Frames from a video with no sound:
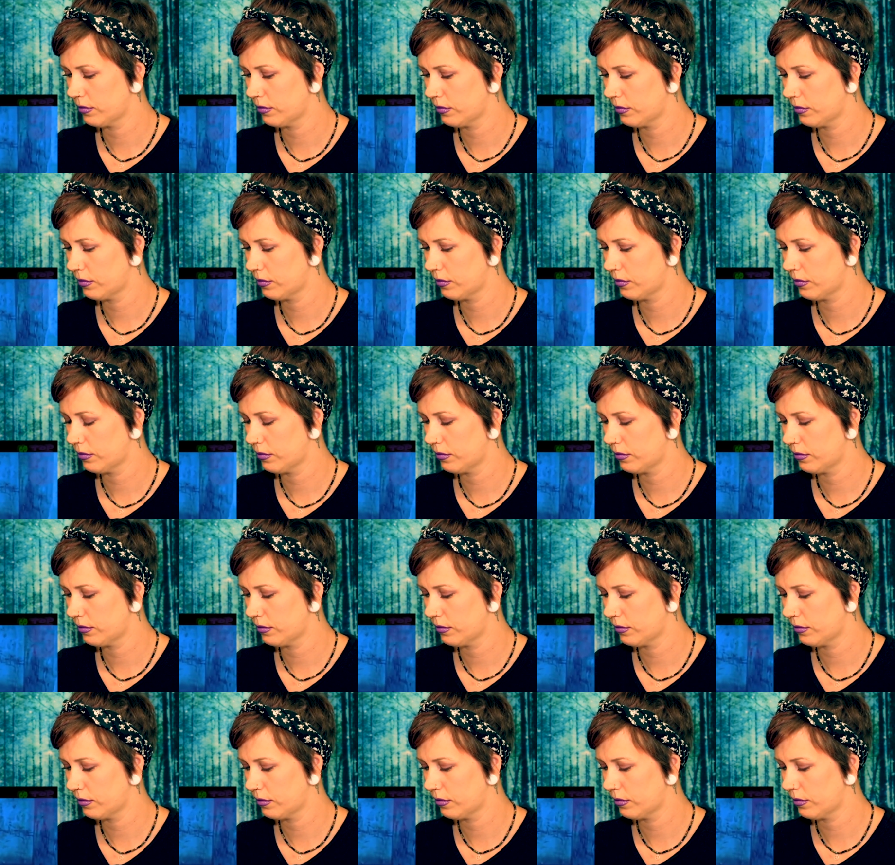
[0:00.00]

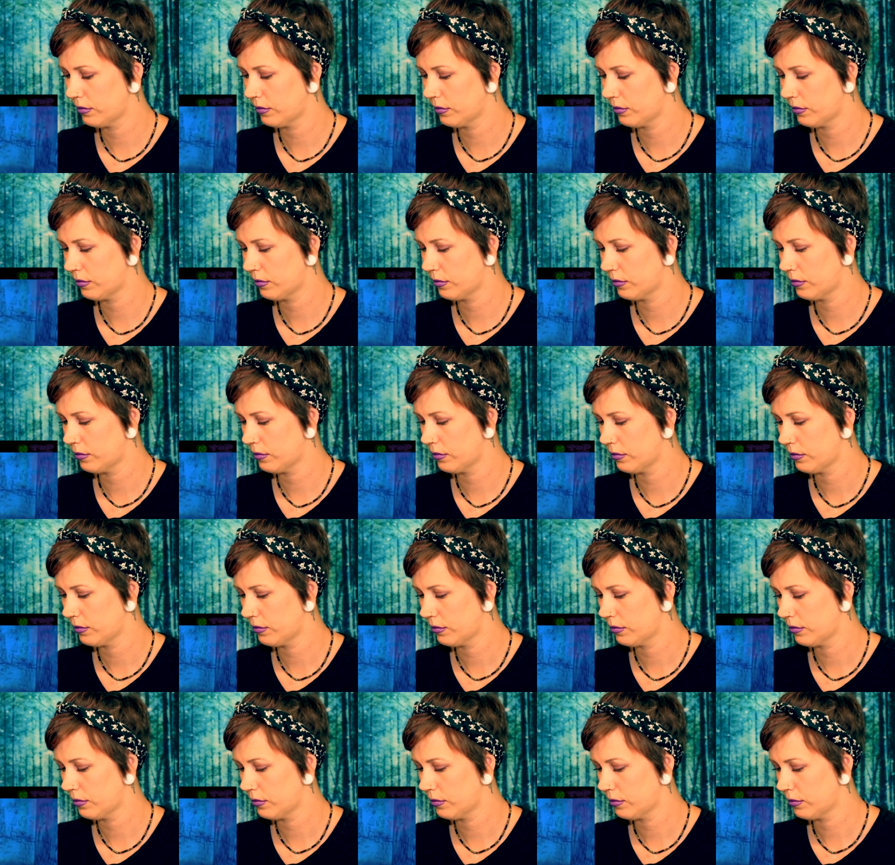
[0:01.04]

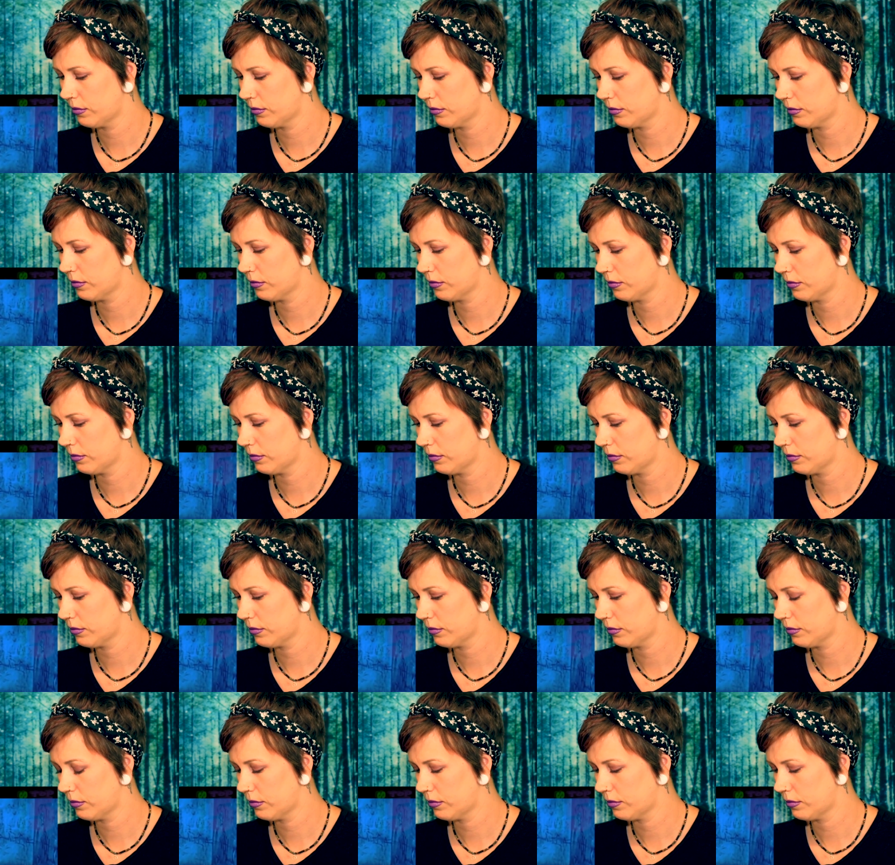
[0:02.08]

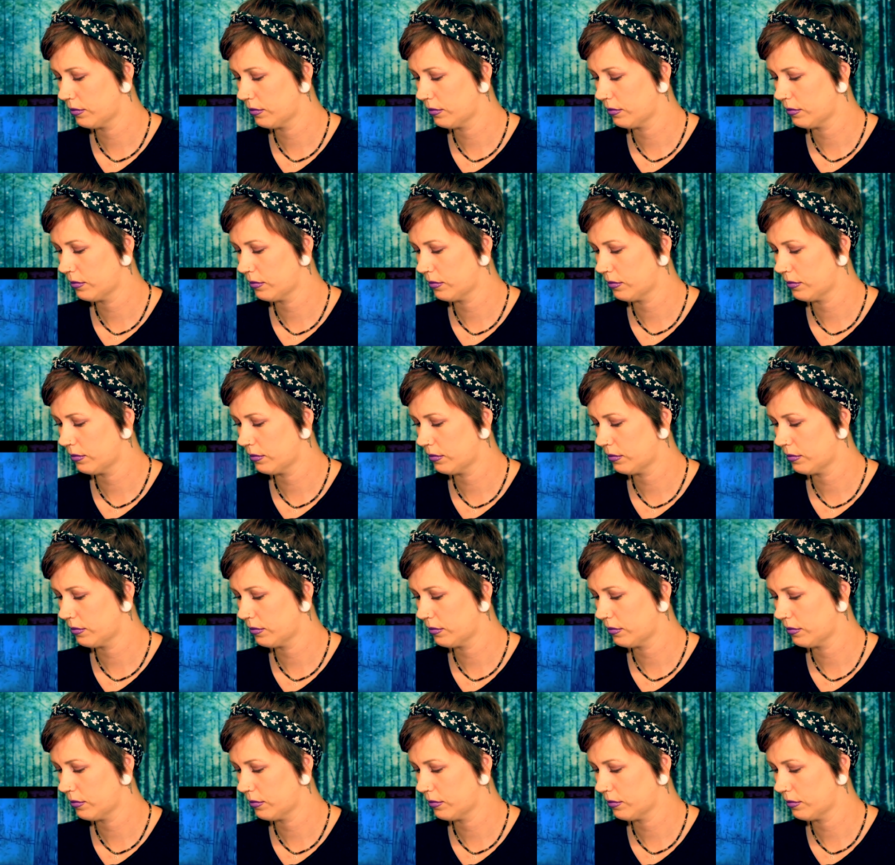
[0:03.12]

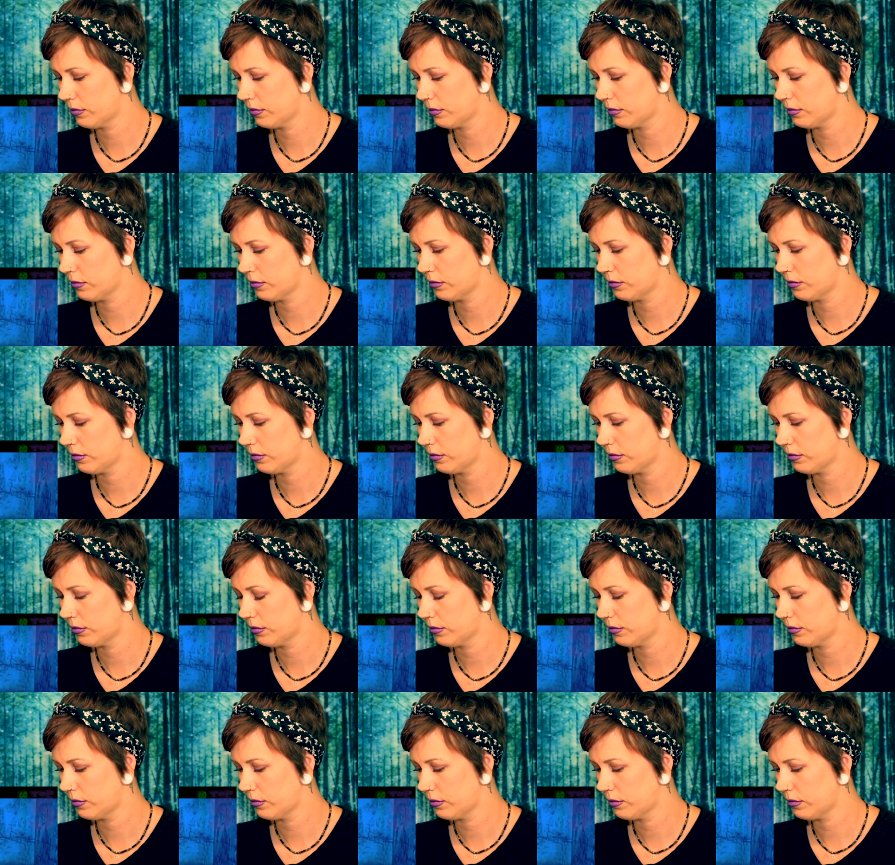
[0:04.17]

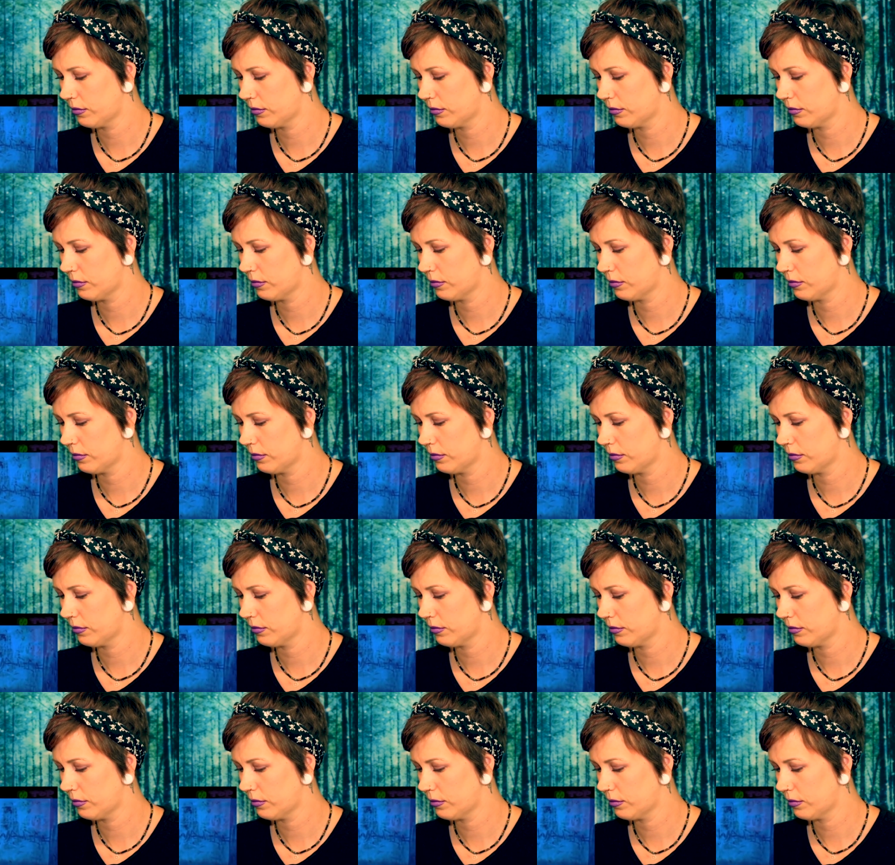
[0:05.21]

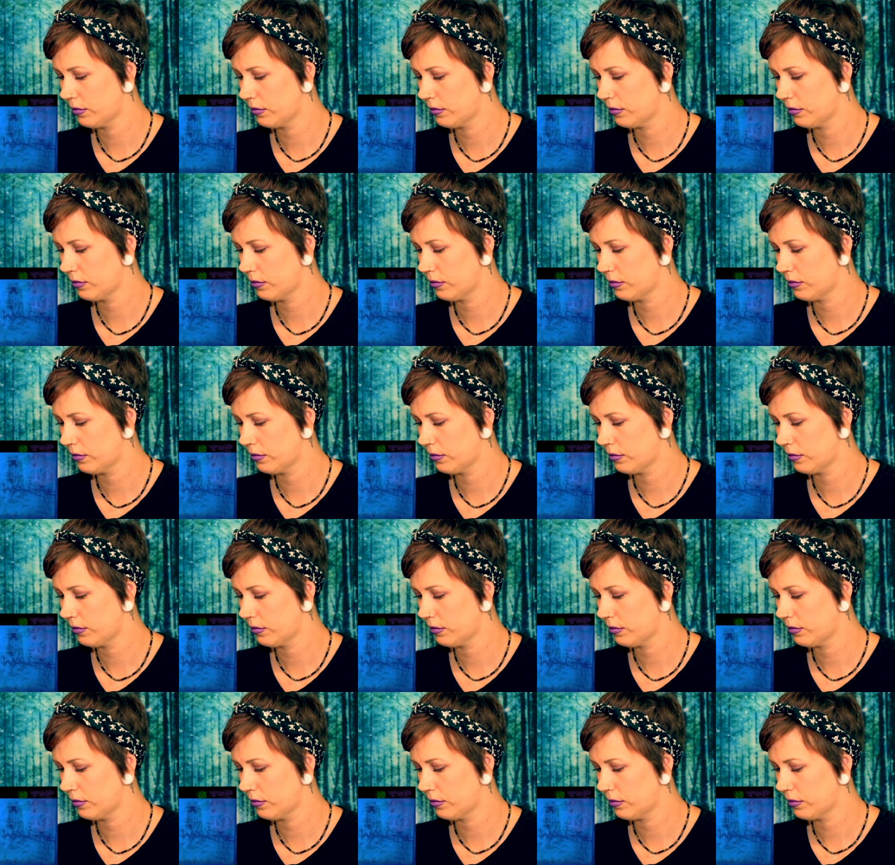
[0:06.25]
No one is speaking in this clip.